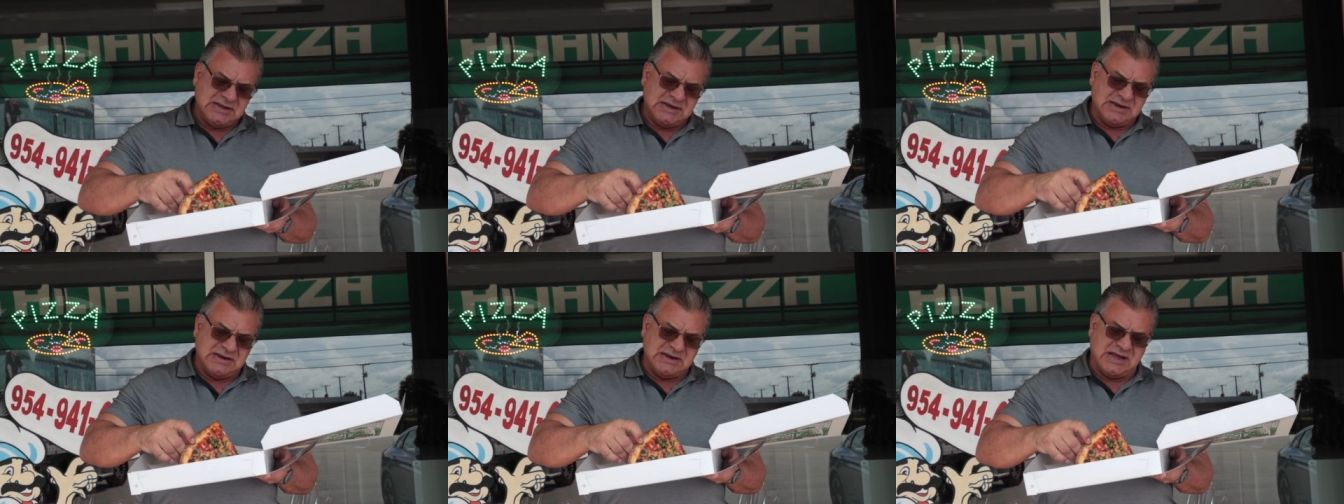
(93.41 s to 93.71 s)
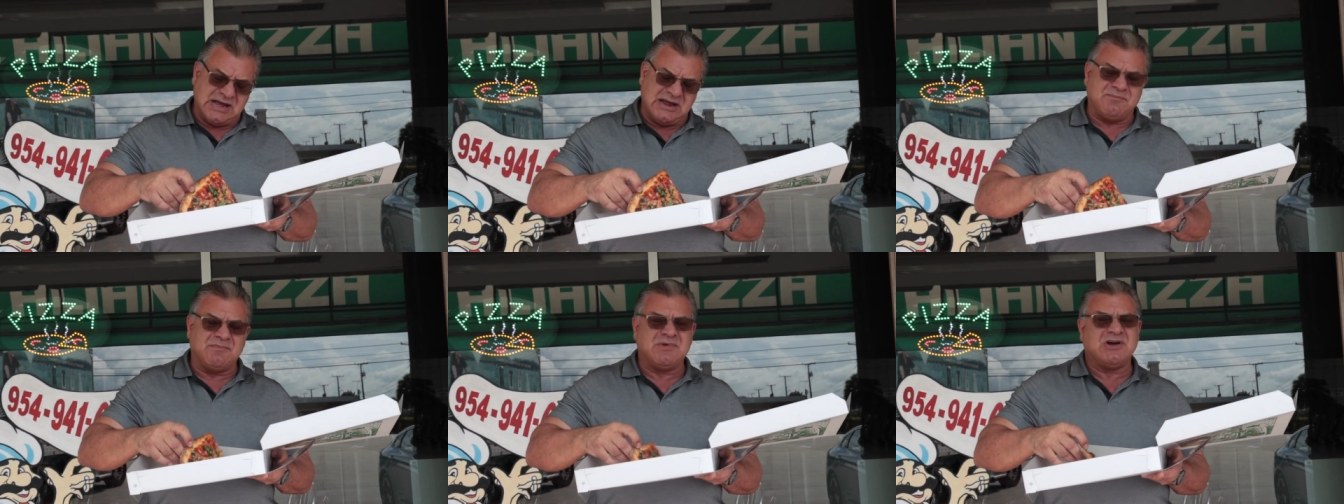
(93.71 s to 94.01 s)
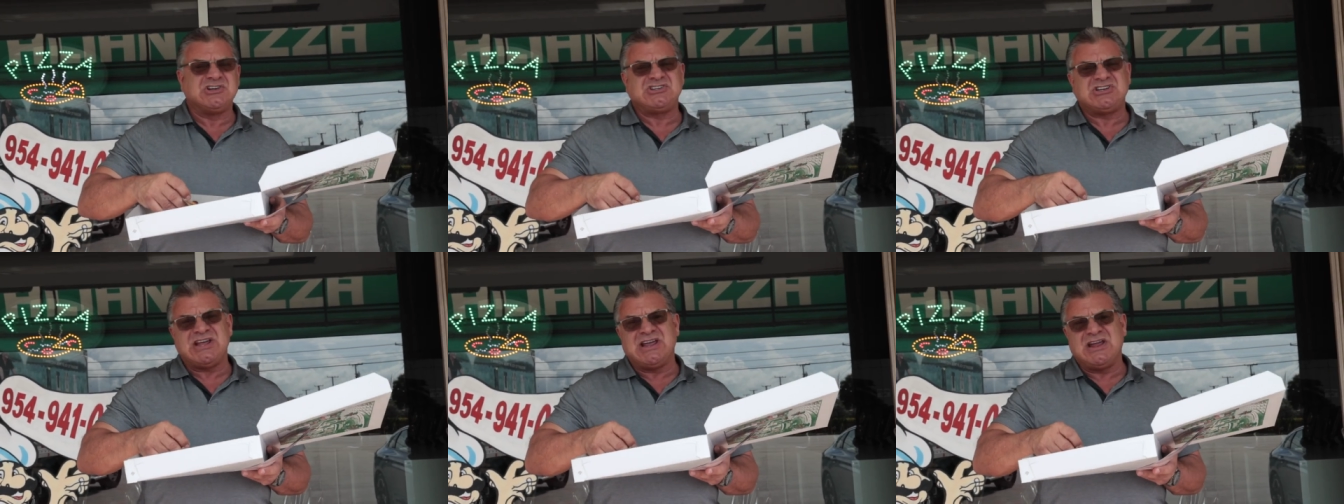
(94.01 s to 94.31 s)
Not
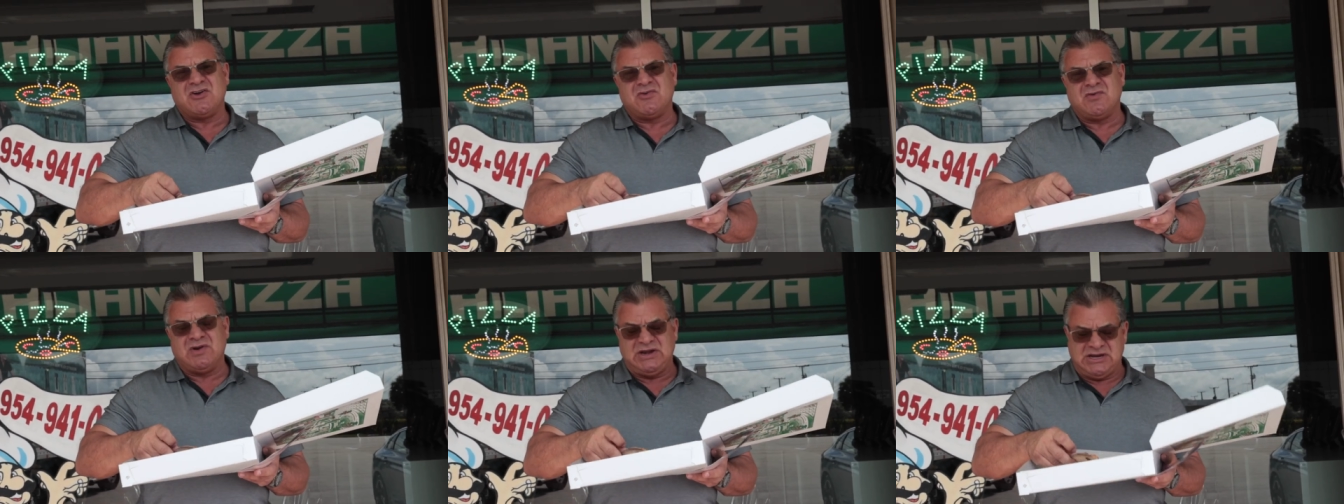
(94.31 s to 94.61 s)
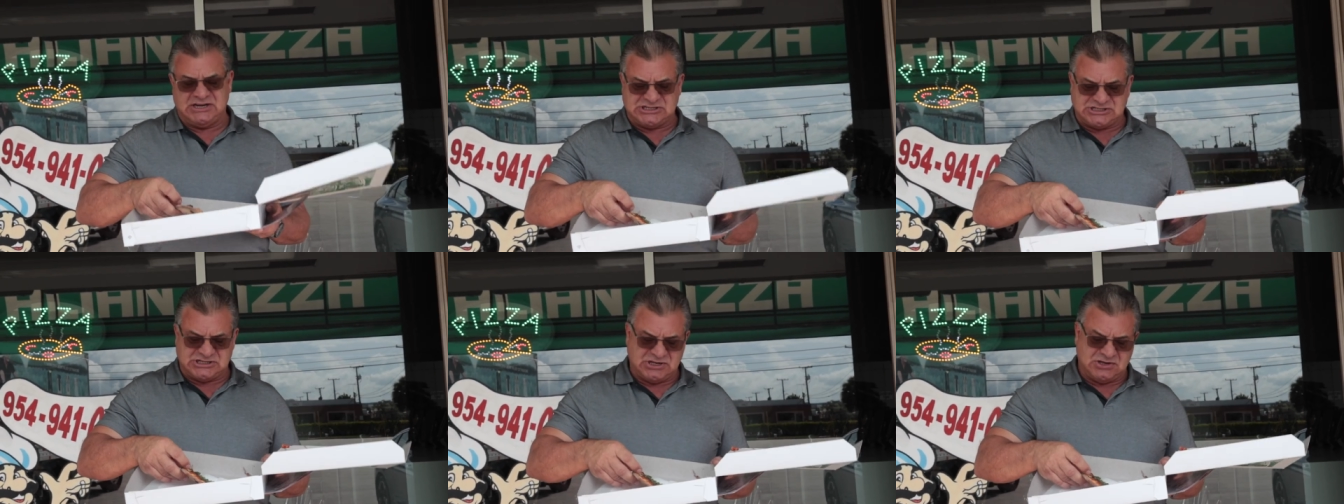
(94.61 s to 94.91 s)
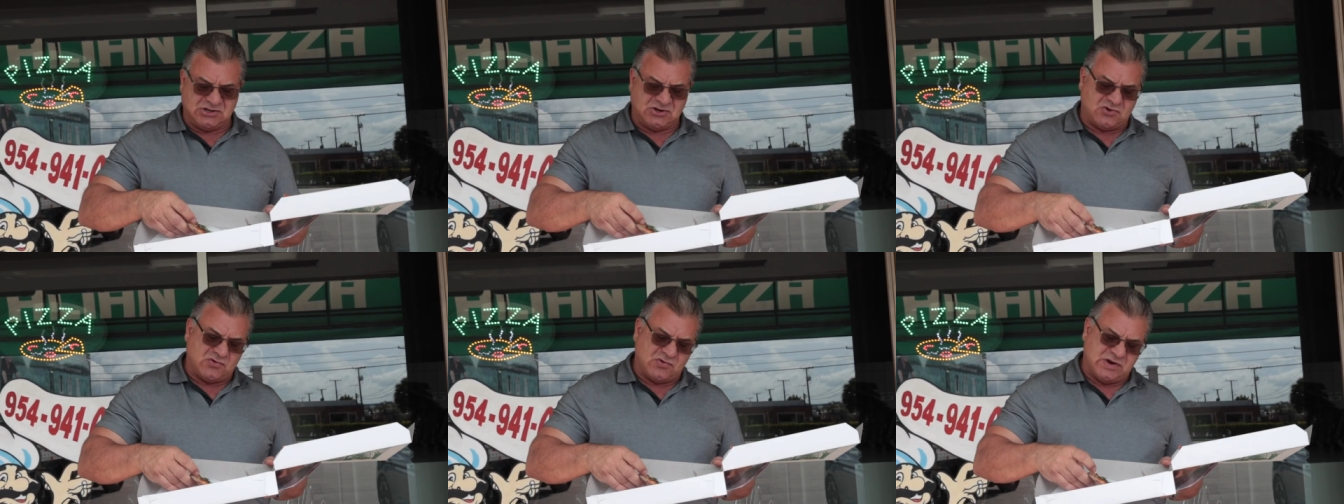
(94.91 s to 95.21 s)
much airiness to
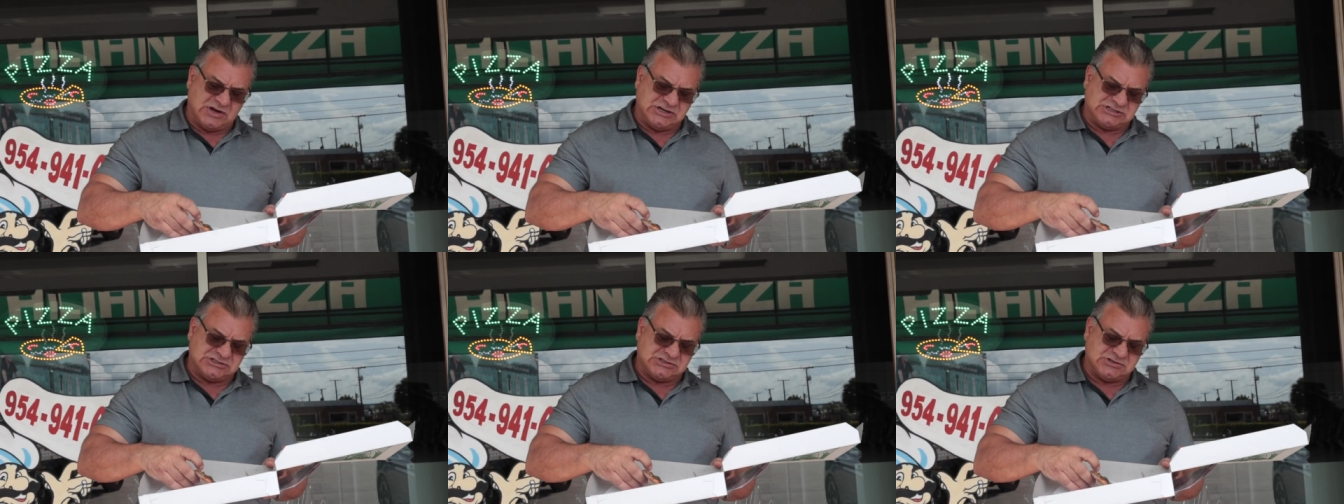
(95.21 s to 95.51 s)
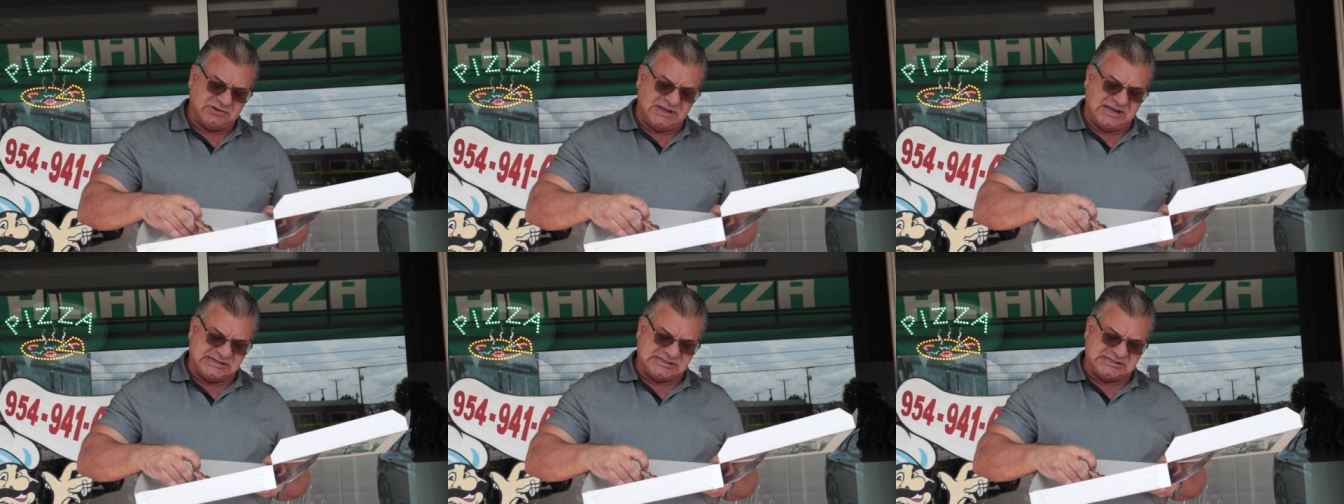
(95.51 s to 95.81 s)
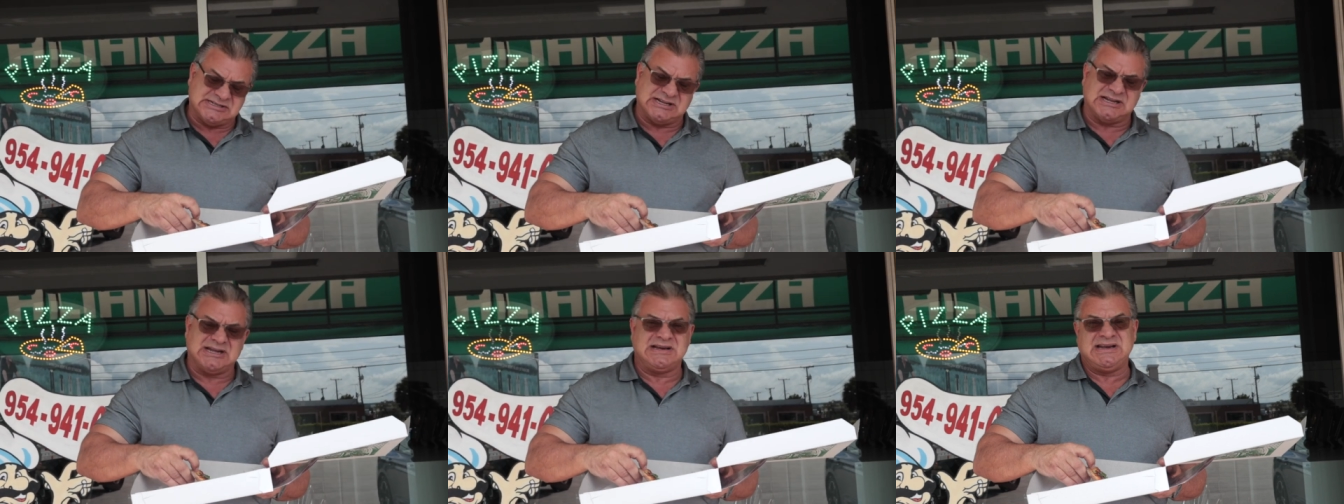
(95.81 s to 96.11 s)
the crust, so
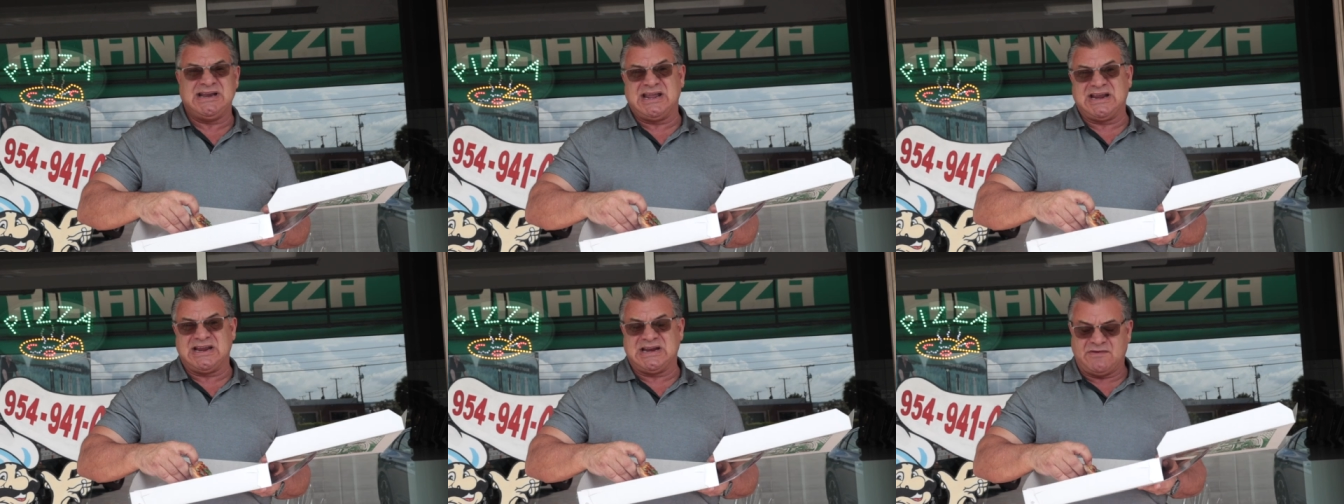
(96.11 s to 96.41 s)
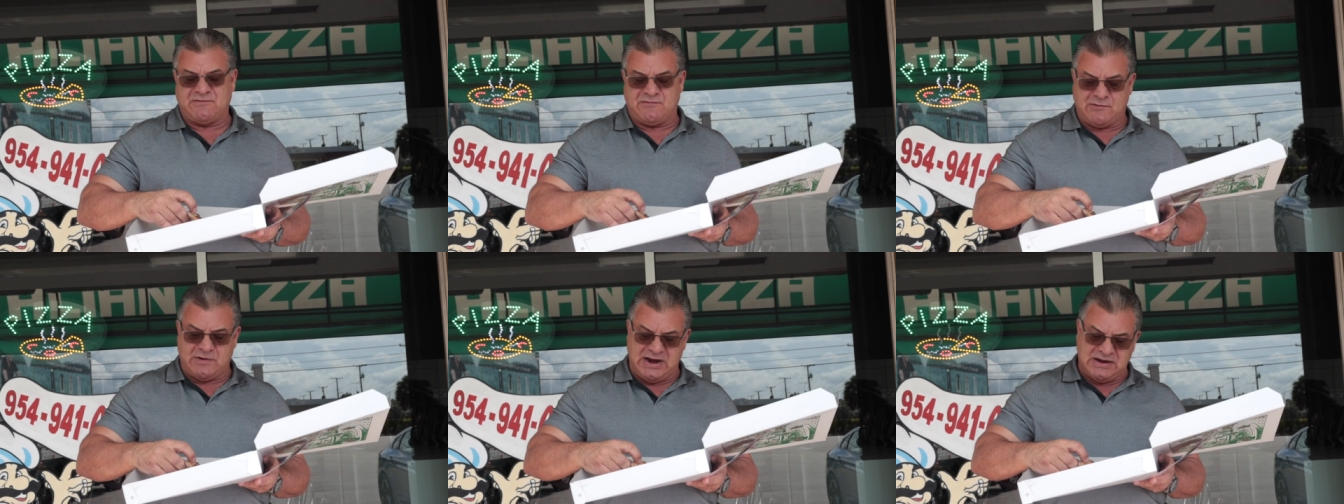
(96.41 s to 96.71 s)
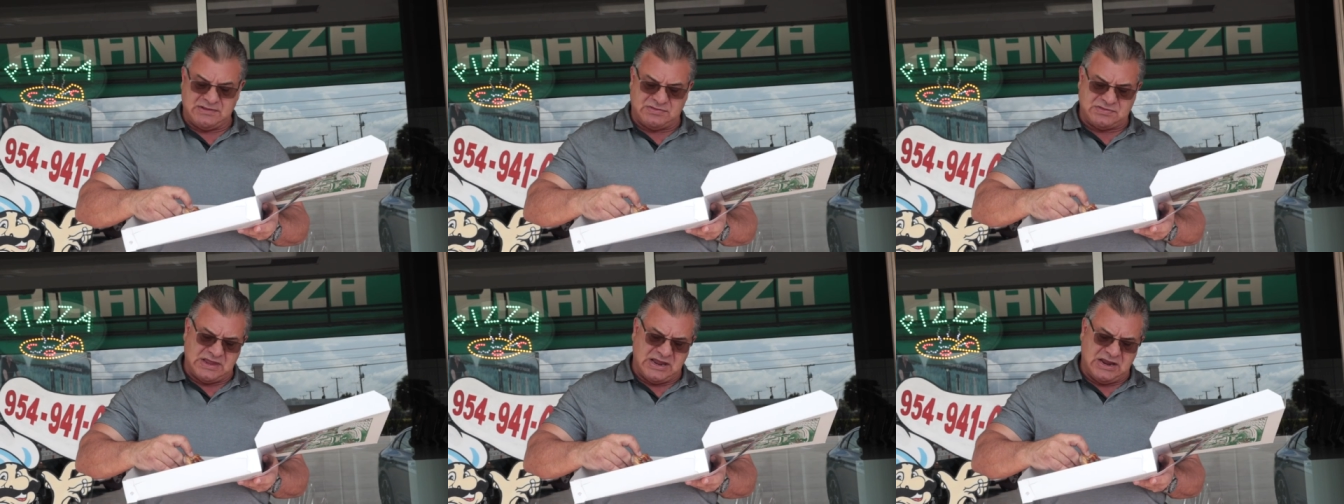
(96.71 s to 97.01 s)
that's negative
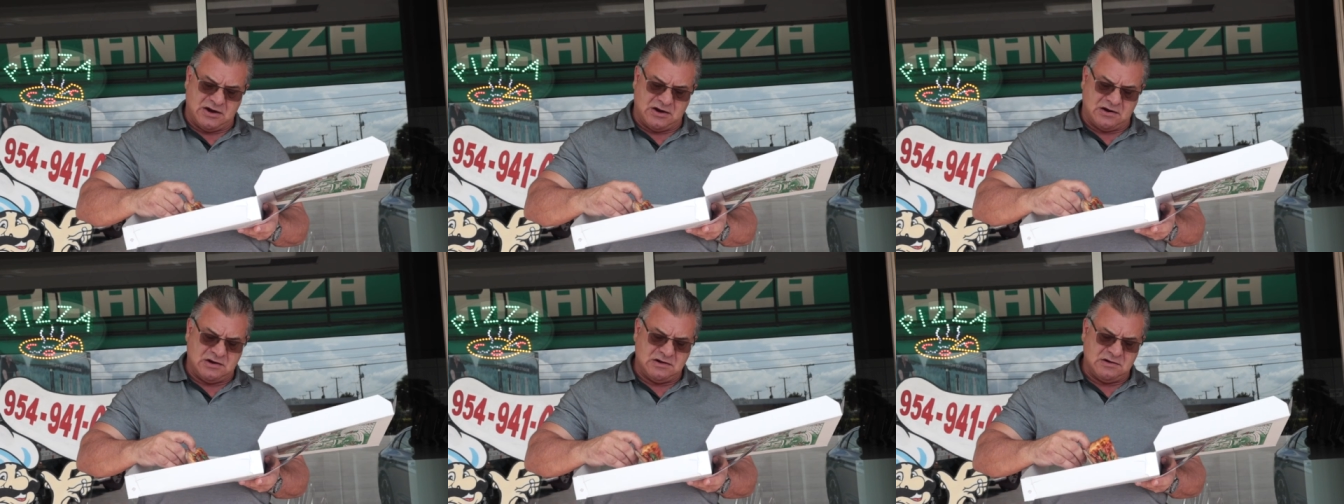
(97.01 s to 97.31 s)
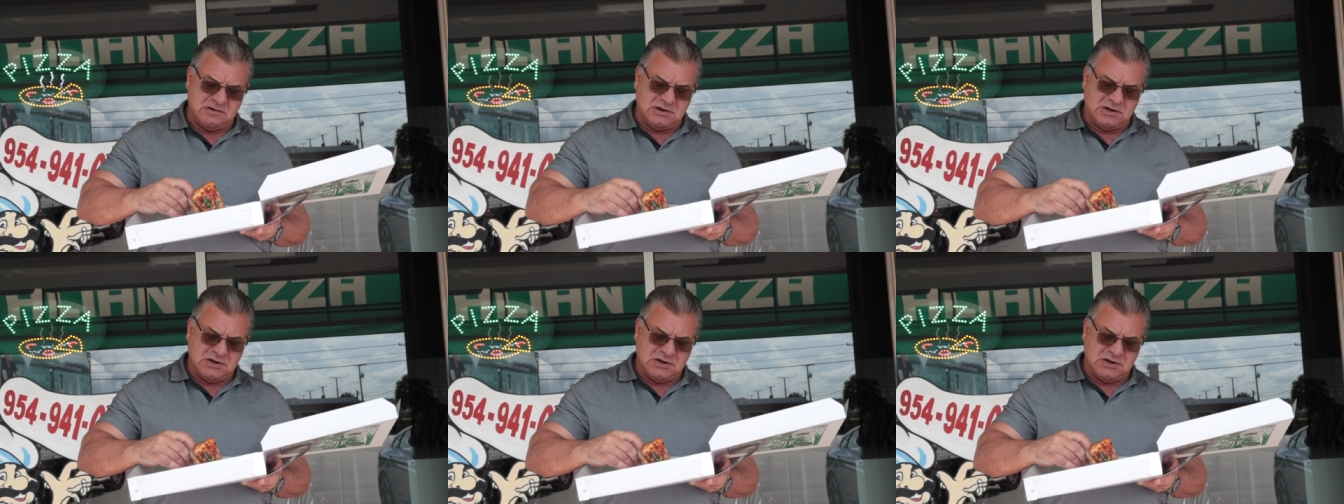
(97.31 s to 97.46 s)
right there.